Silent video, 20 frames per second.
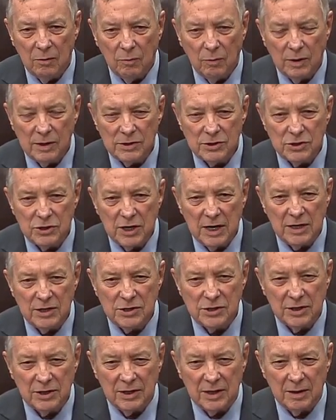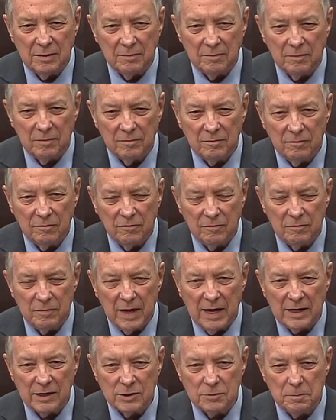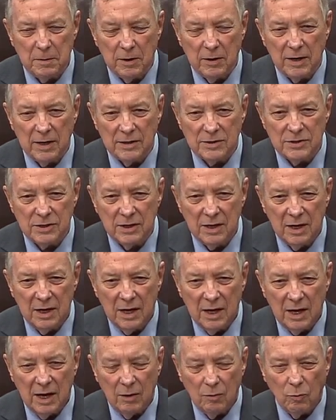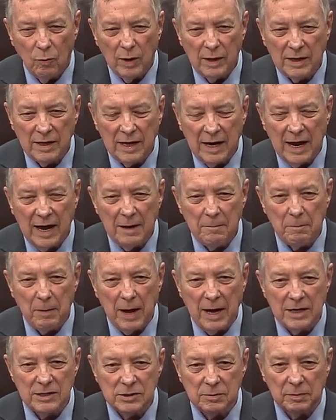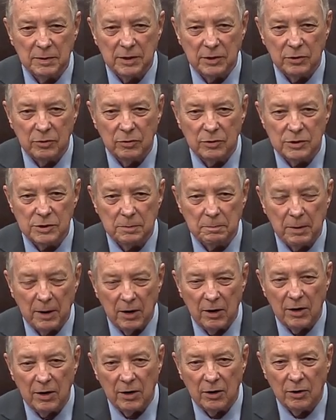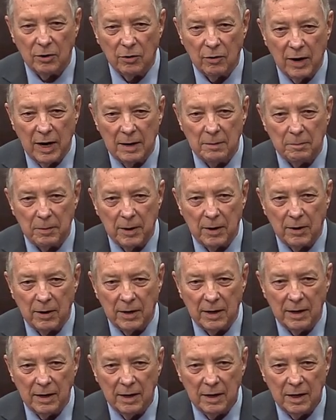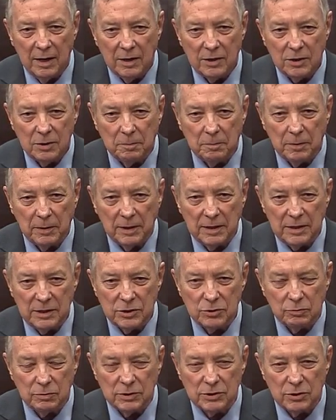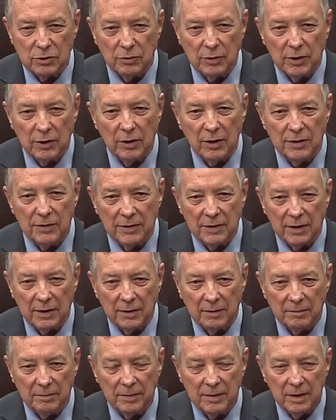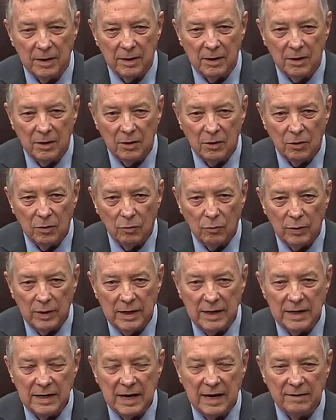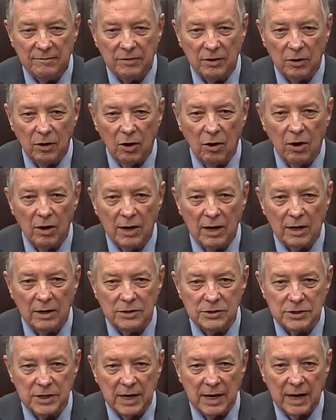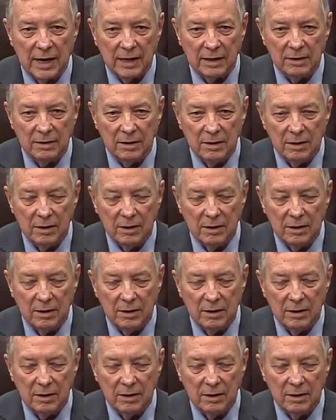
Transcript: What is changing them from that experience? And what can I possibly do as a parent or grandparent to police what's going on there? We need to have the law on our side.